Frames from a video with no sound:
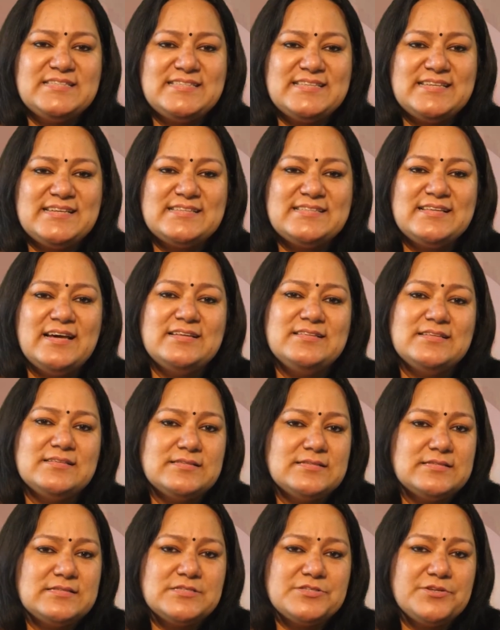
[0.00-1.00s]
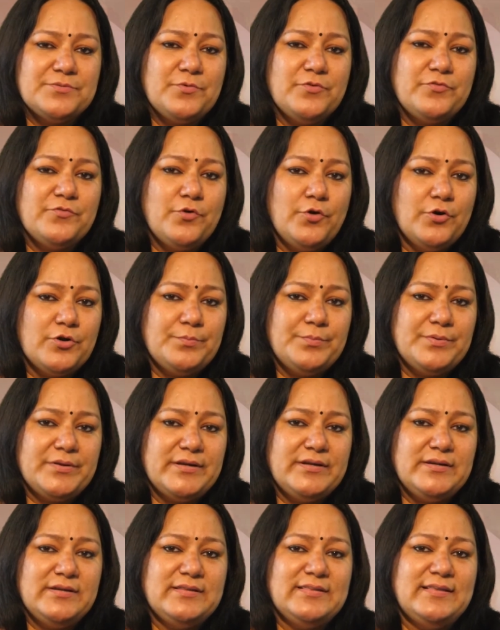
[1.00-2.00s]
CSR is a system of
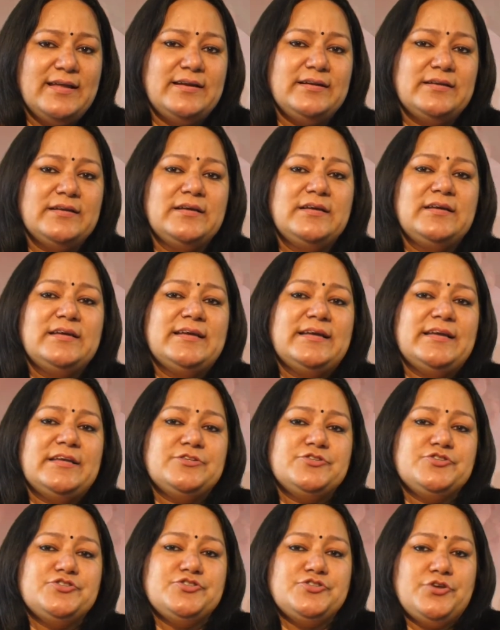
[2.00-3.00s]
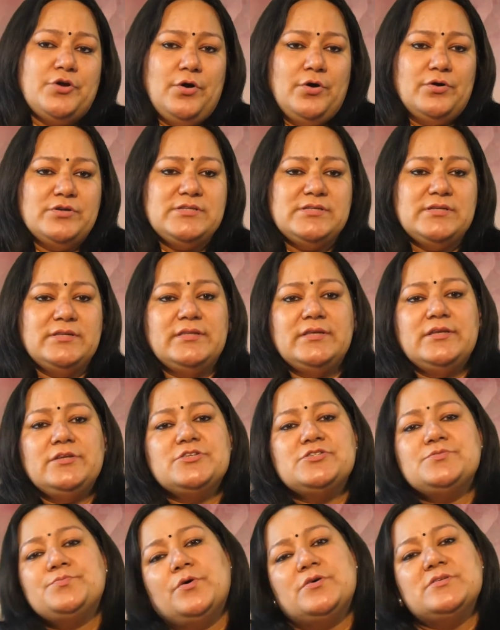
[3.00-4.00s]
corporate that ensures the
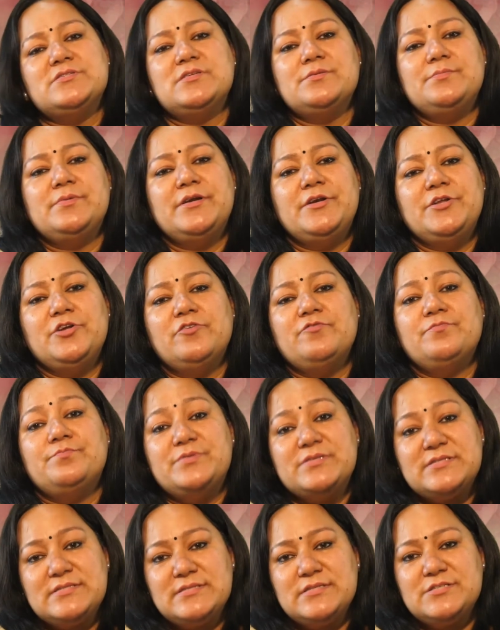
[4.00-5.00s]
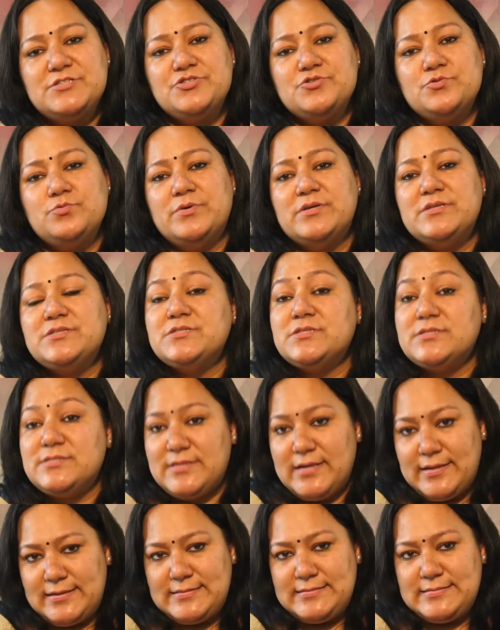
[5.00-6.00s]
responsibility of business towards
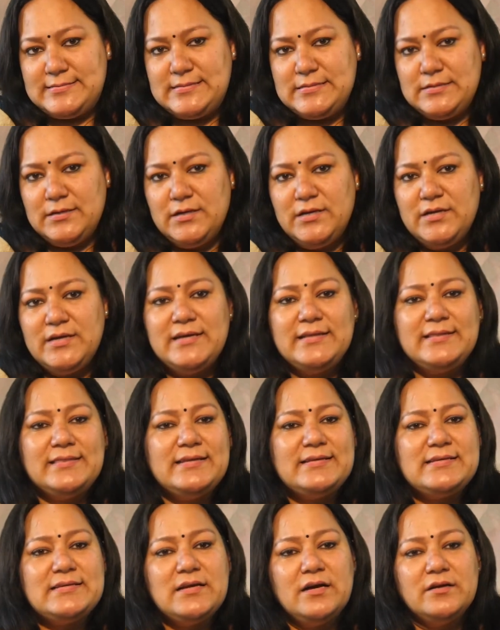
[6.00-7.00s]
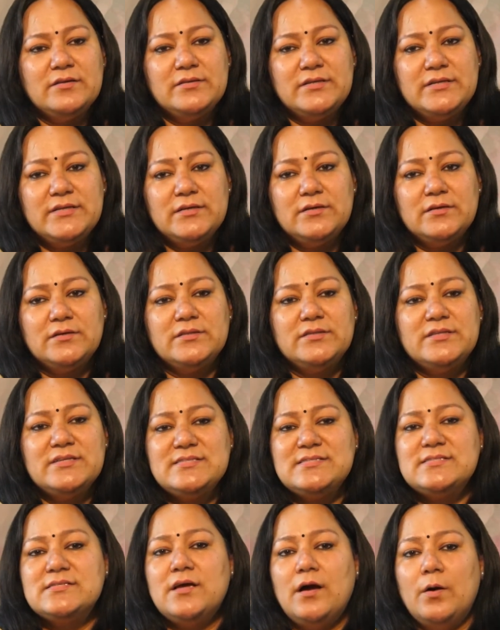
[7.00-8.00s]
society. Uh,
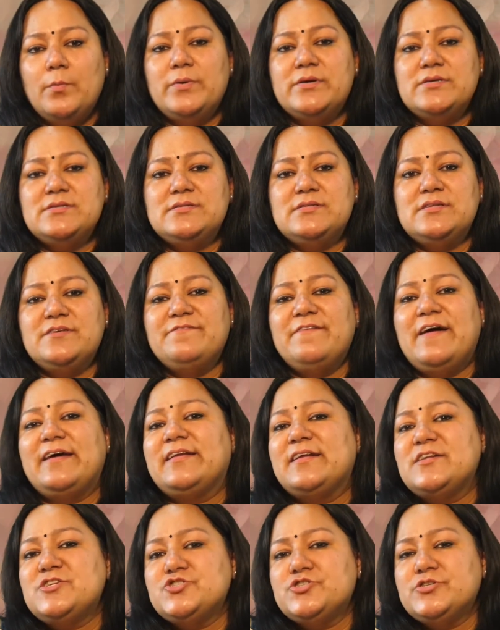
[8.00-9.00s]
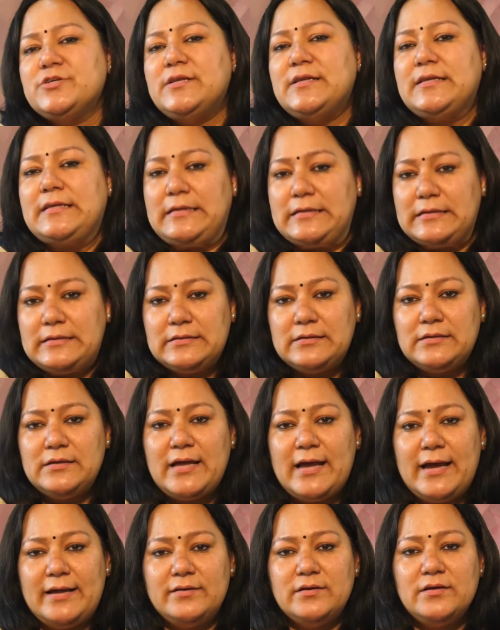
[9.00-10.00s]
this covers the financial, legal
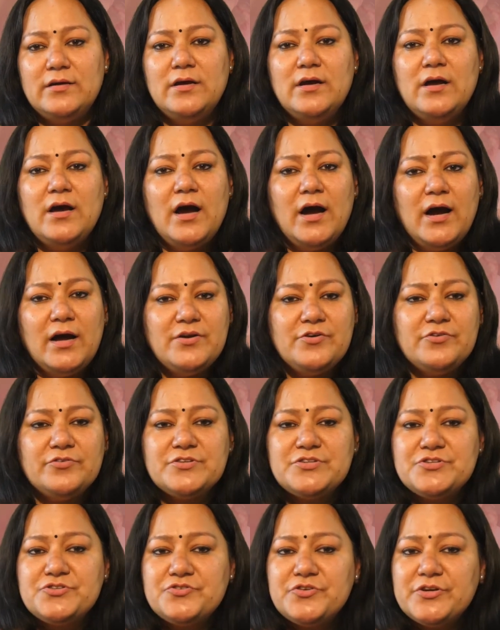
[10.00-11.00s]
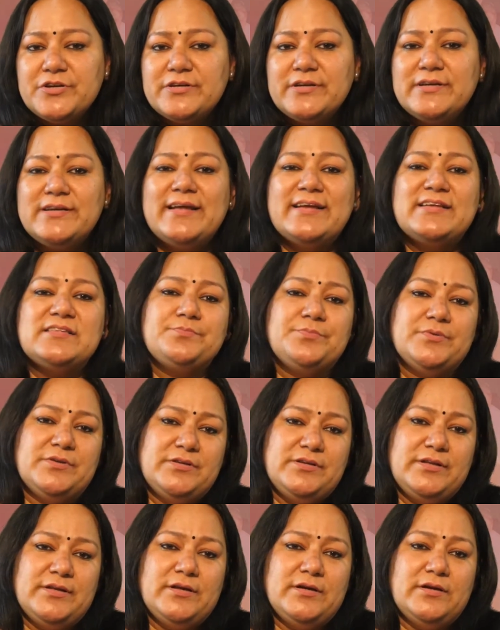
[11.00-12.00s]
and unrestricted
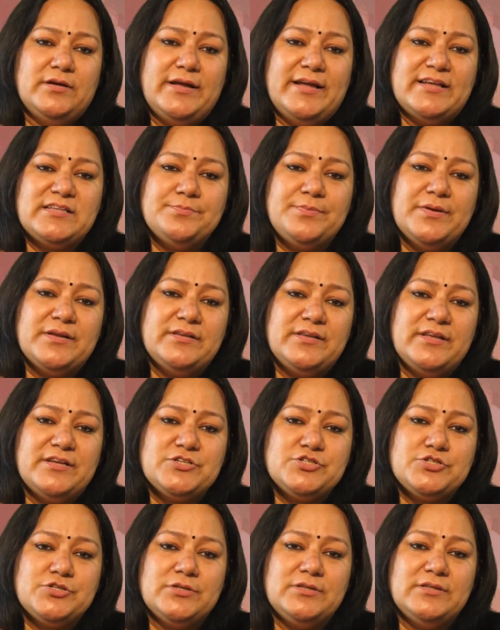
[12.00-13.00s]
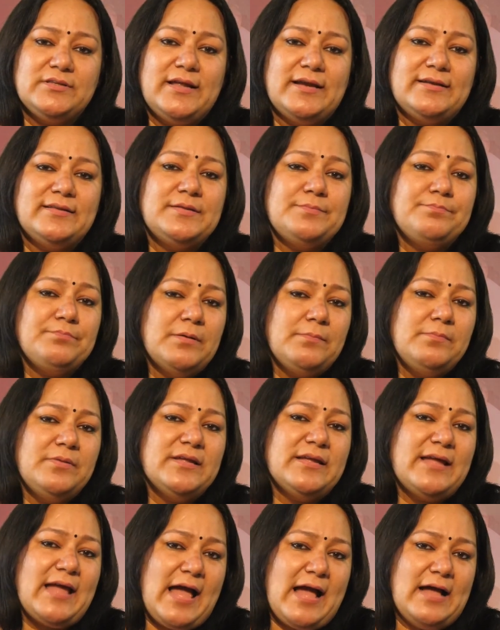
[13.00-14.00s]
uh, expectation that the
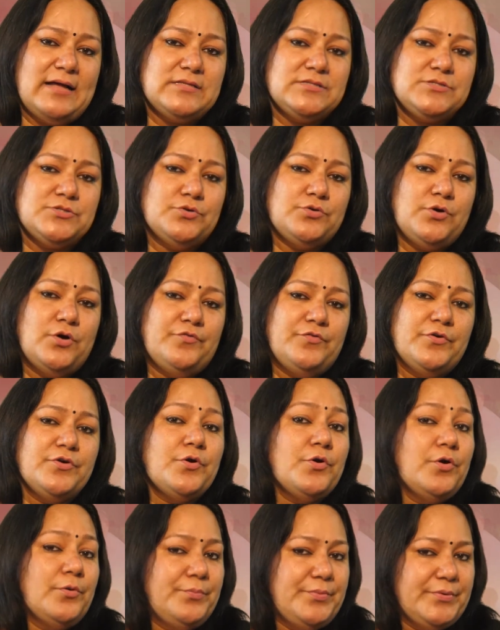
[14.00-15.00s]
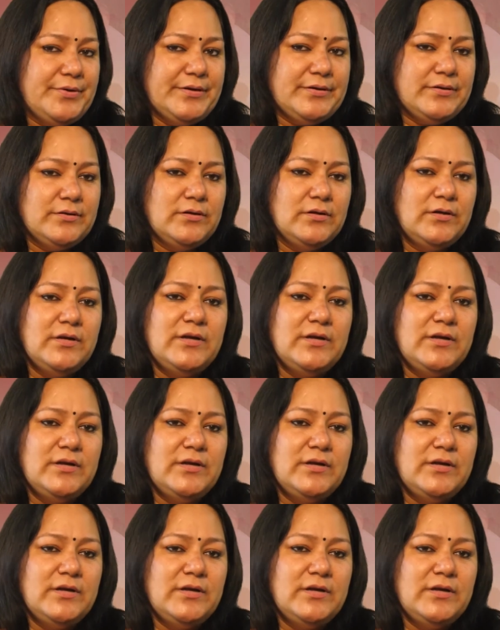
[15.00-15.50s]
public has of a corporate.